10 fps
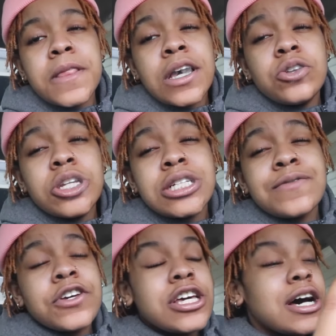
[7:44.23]
I do this
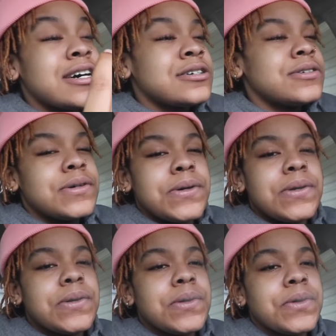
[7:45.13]
shit for y'all.
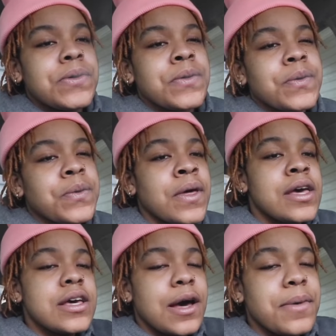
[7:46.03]

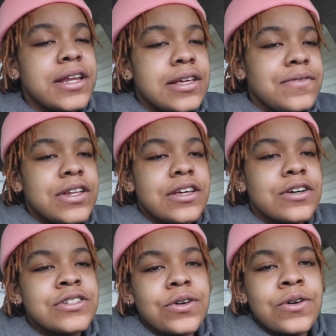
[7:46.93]
I made these
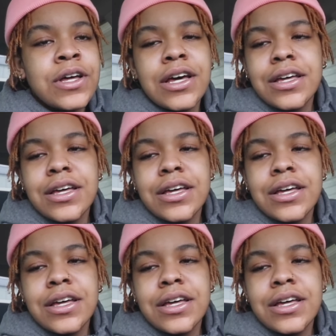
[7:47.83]
videos so